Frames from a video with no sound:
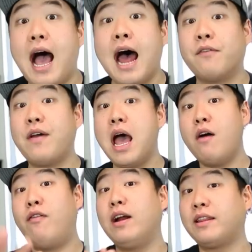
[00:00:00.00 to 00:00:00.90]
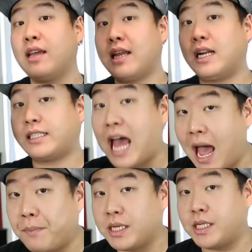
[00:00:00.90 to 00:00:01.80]
Out of everything that has
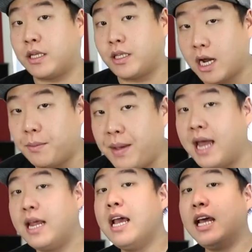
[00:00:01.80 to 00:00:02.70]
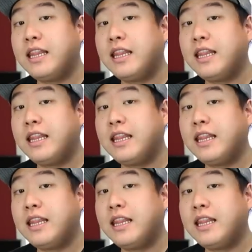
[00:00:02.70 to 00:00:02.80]
happened since the dawn of man,